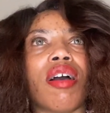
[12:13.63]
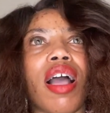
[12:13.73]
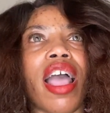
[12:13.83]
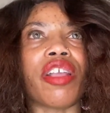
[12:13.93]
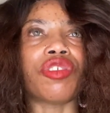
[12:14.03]

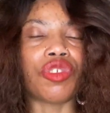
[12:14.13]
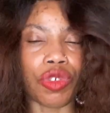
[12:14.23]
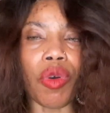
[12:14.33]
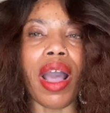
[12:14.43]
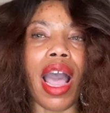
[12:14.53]
I
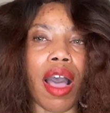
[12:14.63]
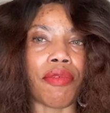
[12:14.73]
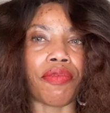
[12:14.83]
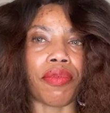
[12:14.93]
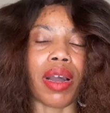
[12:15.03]
do
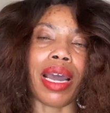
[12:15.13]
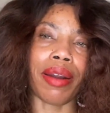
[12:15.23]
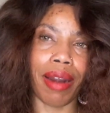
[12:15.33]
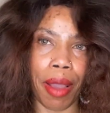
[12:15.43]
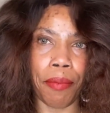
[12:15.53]
have
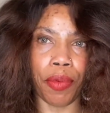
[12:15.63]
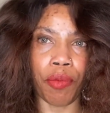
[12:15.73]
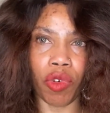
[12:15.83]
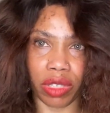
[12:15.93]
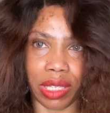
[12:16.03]
cramp
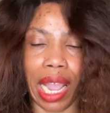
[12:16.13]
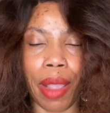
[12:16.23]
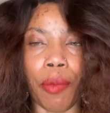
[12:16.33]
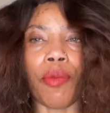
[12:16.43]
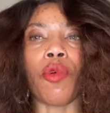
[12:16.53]
most
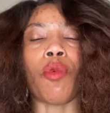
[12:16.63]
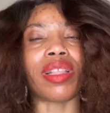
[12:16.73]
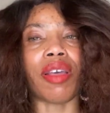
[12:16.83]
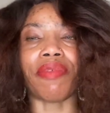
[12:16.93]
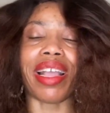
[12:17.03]
time
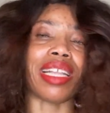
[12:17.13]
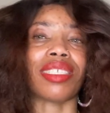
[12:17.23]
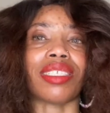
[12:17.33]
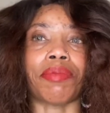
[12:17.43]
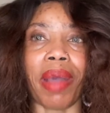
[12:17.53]
whenever
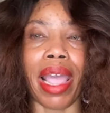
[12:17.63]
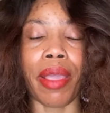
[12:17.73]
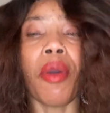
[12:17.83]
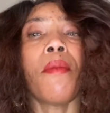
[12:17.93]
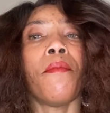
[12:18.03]
it's my